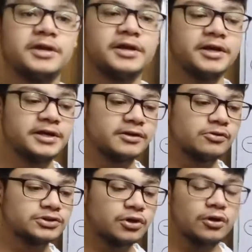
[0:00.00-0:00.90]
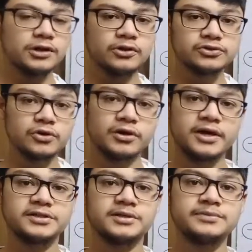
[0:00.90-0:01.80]
it includes all those
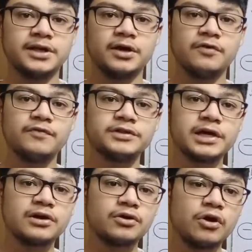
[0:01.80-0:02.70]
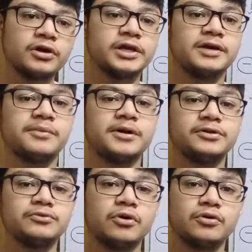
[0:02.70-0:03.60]
organisms which are not able
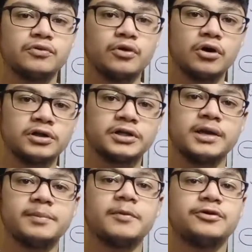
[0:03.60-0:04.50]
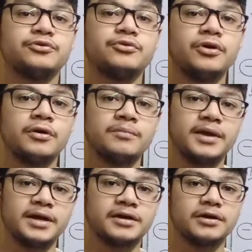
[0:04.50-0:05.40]
to or not capable to
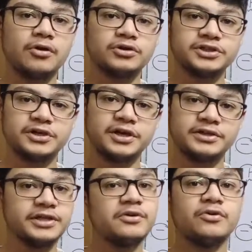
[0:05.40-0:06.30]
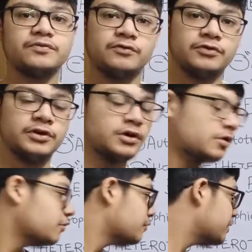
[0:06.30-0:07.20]
make or generate their own food. For